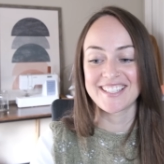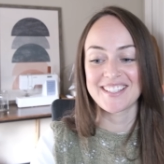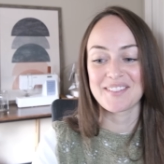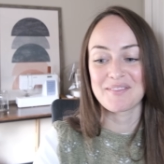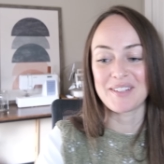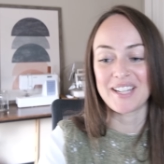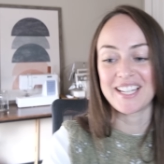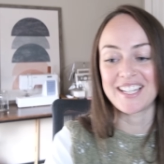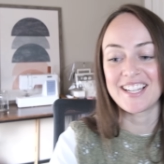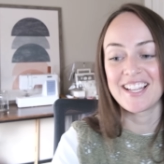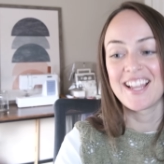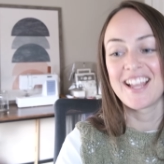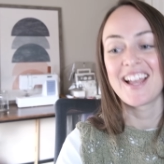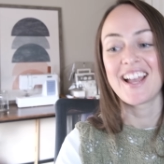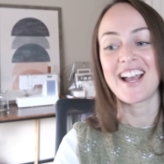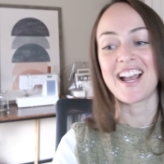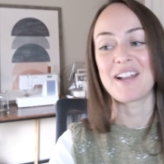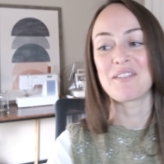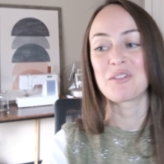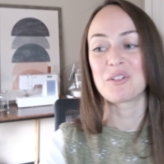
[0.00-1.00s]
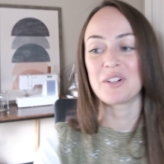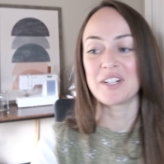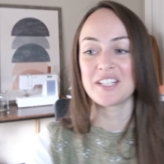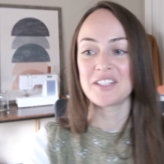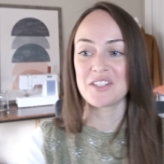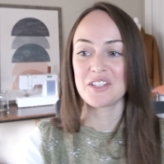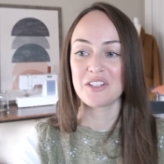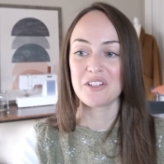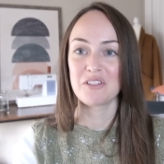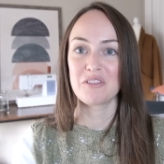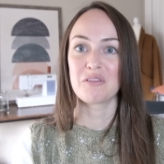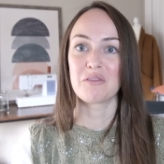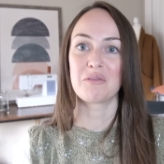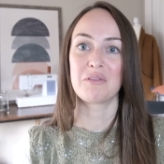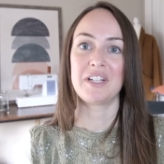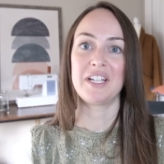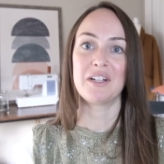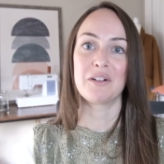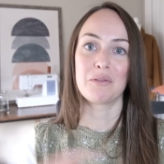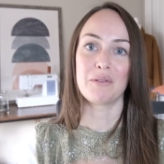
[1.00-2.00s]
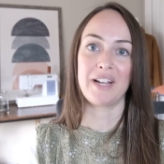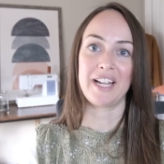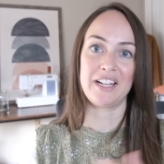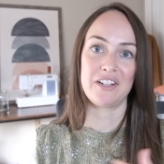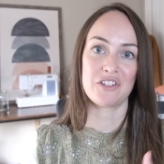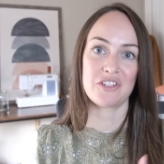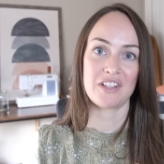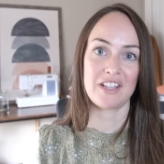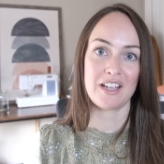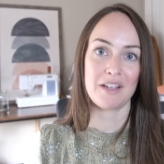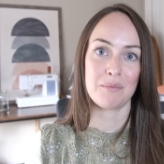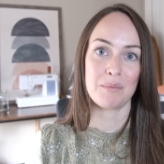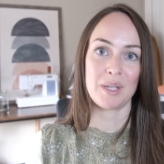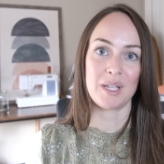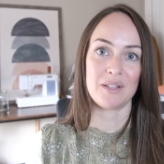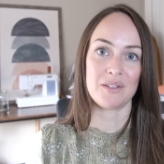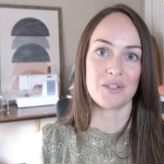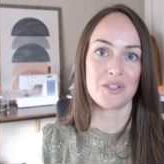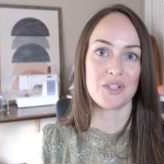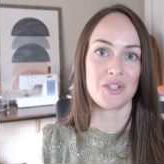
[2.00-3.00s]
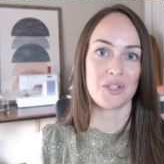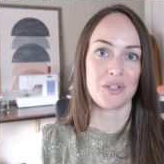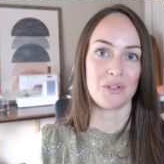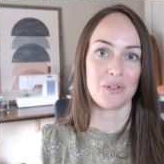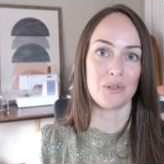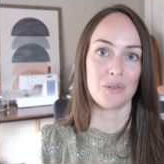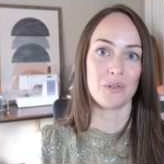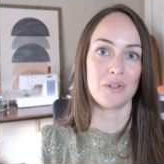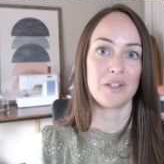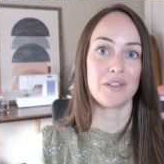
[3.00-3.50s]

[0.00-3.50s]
But I'm going to rearrange them into